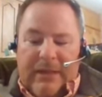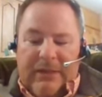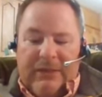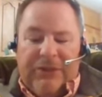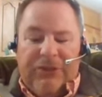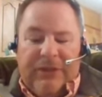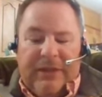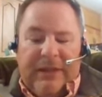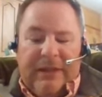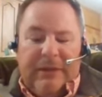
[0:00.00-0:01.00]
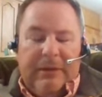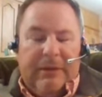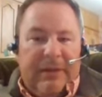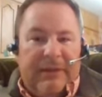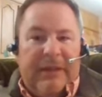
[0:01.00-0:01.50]

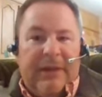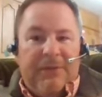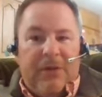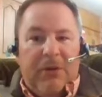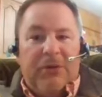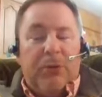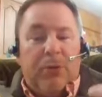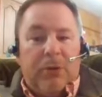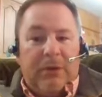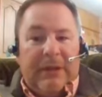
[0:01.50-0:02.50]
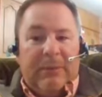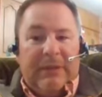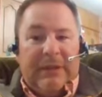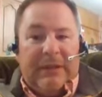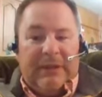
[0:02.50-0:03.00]
Essentially, it kind of follows the order like
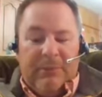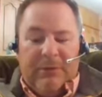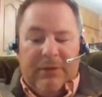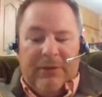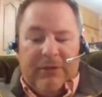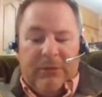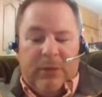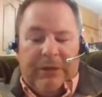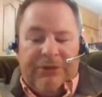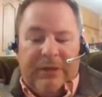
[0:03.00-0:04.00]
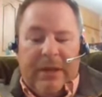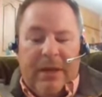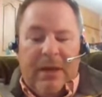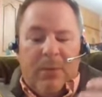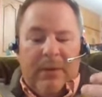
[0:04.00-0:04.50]
we did in the previous question.
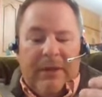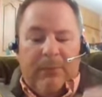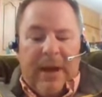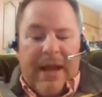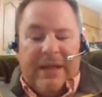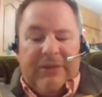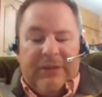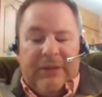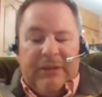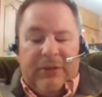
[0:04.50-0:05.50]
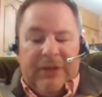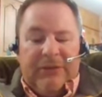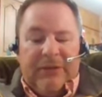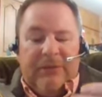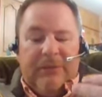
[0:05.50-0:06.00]
We have waxing,
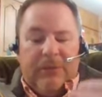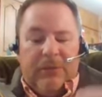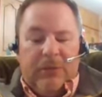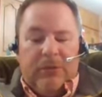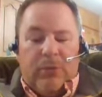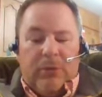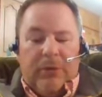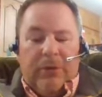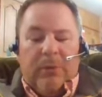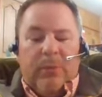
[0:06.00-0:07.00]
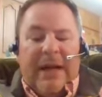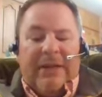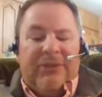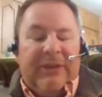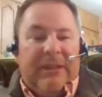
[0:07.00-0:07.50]
crescent, first quarter,
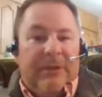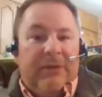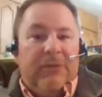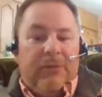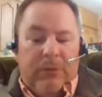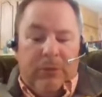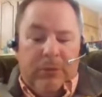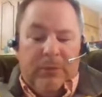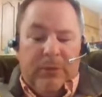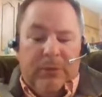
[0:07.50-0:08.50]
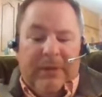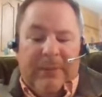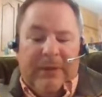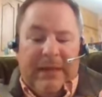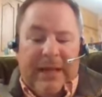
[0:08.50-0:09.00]
waxing gibbous, full moon.
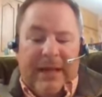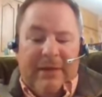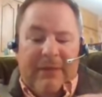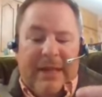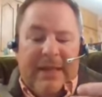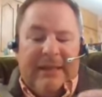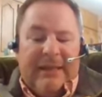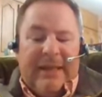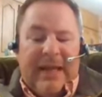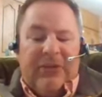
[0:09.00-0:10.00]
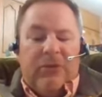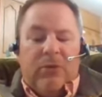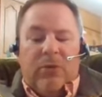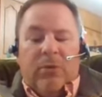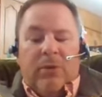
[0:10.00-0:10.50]
Then we have the last
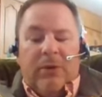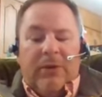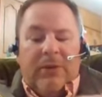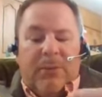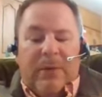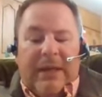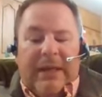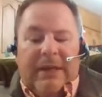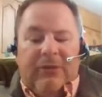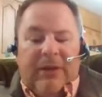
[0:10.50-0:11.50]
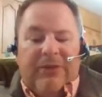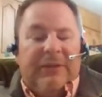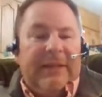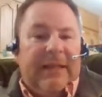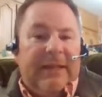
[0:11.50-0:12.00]
quarter, the waning
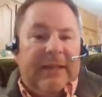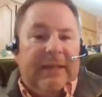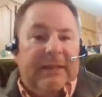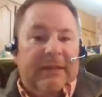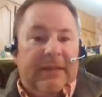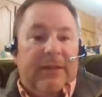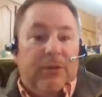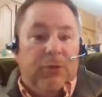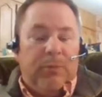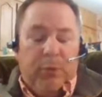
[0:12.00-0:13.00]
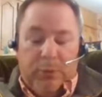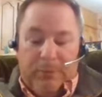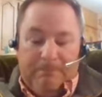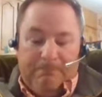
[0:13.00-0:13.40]
crescent, and then the new moon.